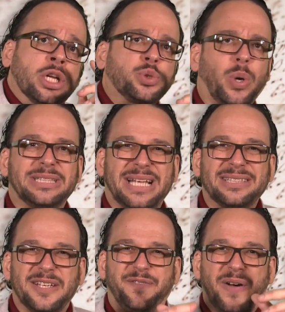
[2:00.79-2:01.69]
to
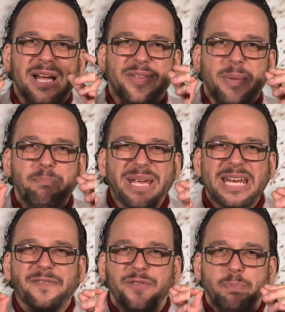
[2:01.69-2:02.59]
identify the meaningful